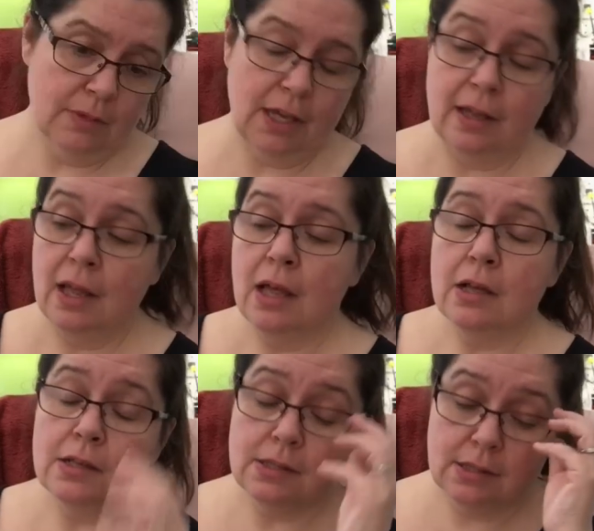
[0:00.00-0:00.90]
Yeah.
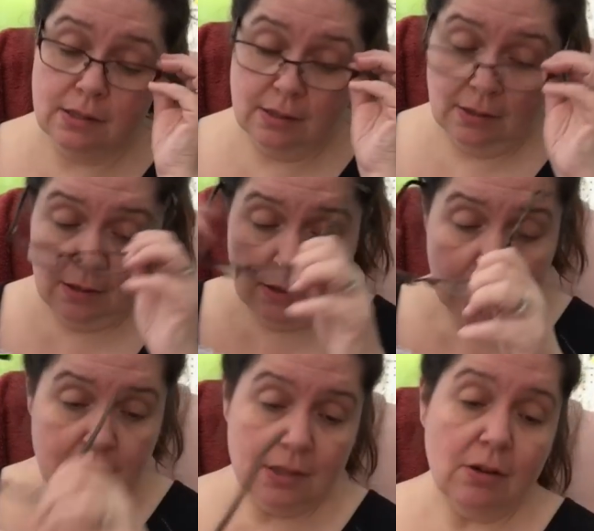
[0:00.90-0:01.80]

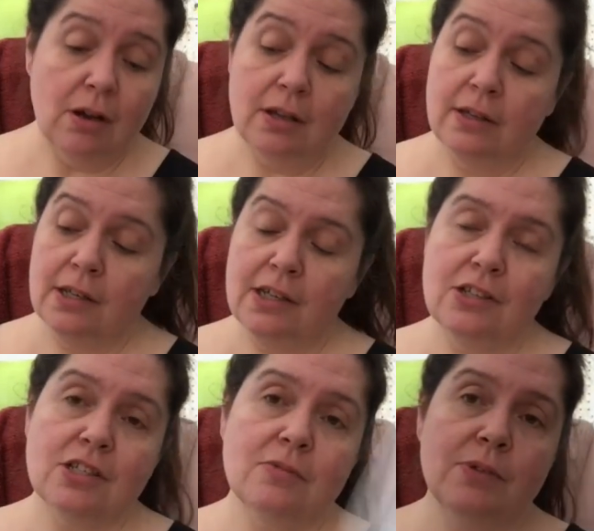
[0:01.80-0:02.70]
So uh,
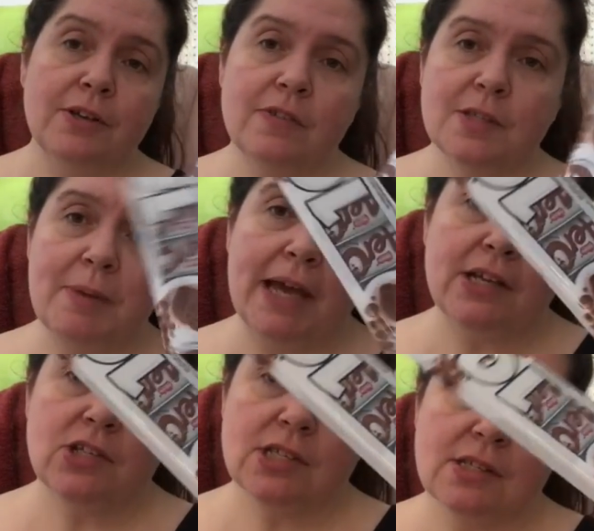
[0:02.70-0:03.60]
each one of these
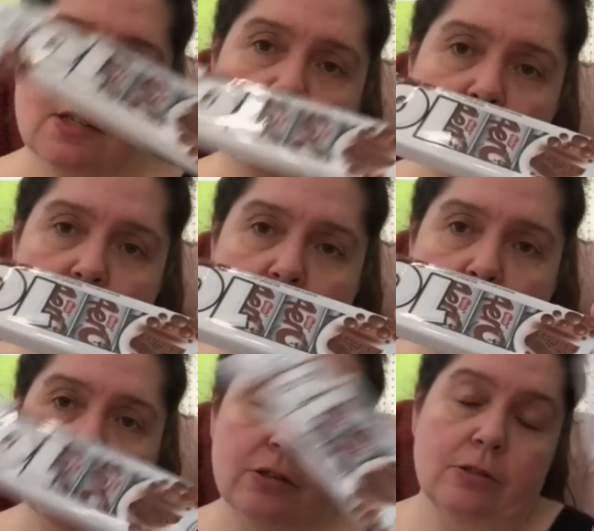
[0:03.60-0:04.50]
packages is
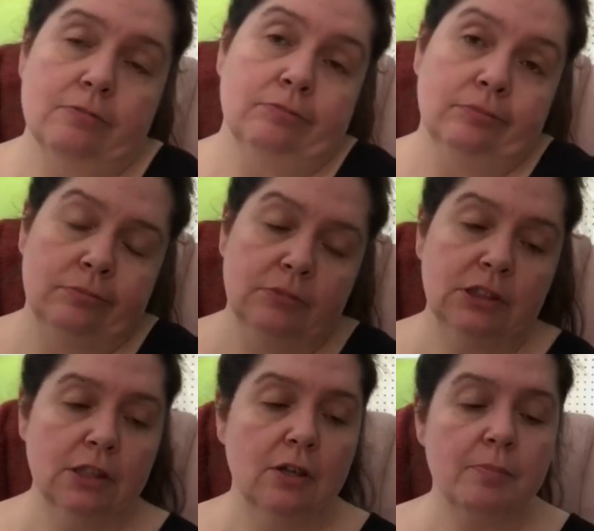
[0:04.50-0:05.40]
$2.
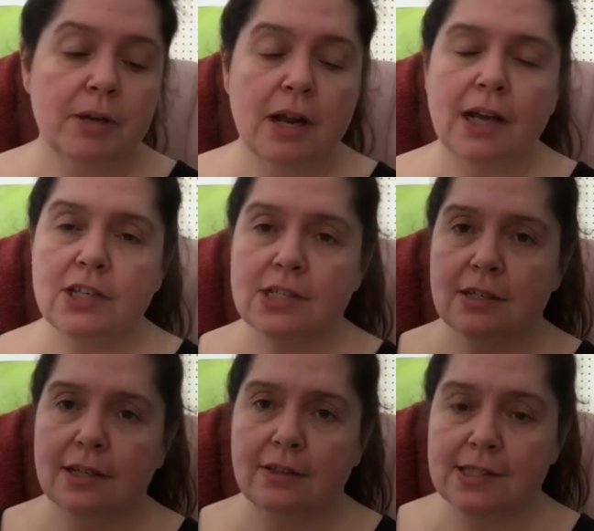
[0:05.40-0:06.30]
So, but I
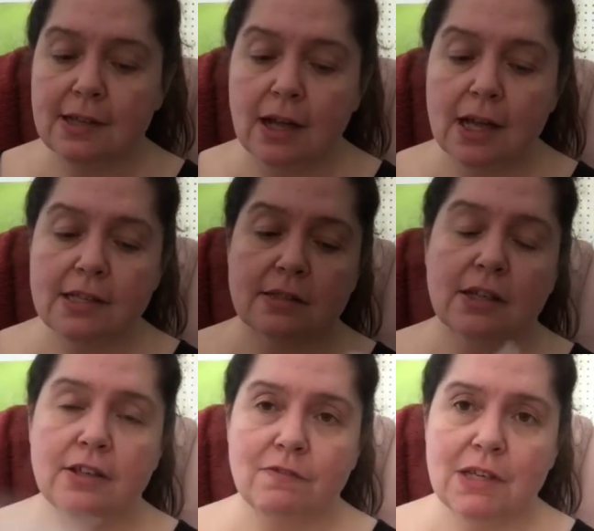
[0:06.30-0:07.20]
just like the size, the
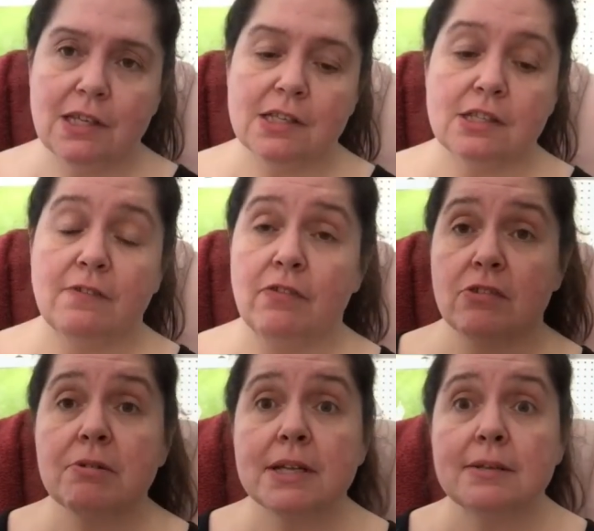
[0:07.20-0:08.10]
convenience of
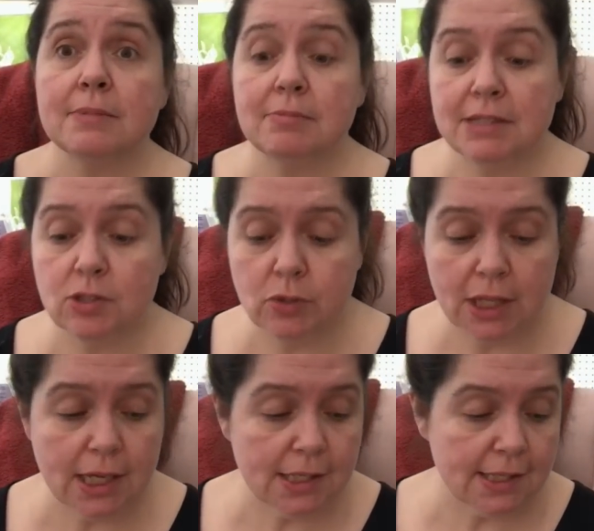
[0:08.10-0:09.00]
throwing them in my
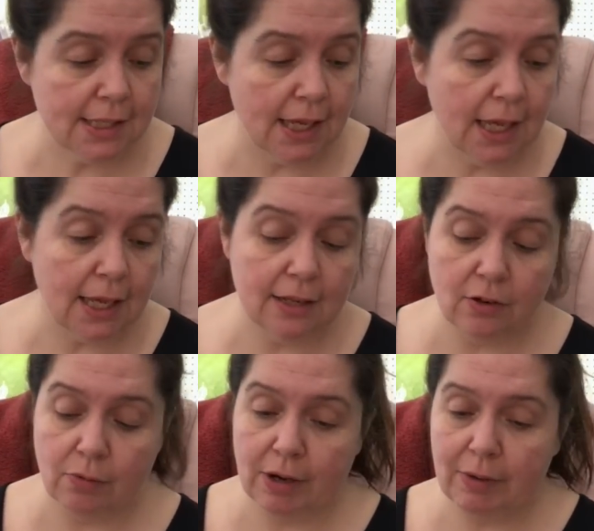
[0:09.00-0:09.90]
suitcase, and
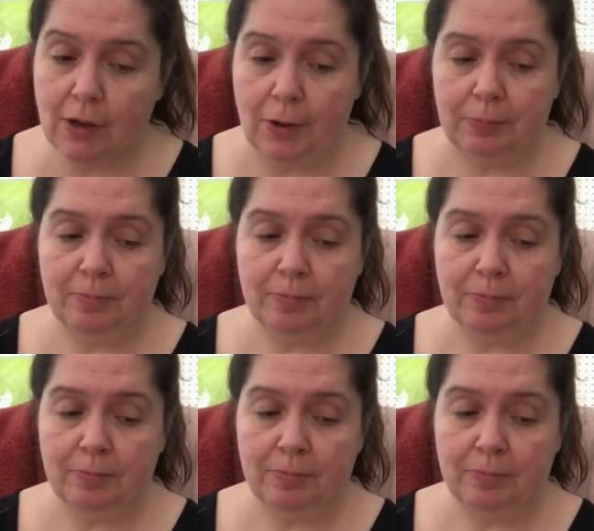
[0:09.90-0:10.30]
away we go.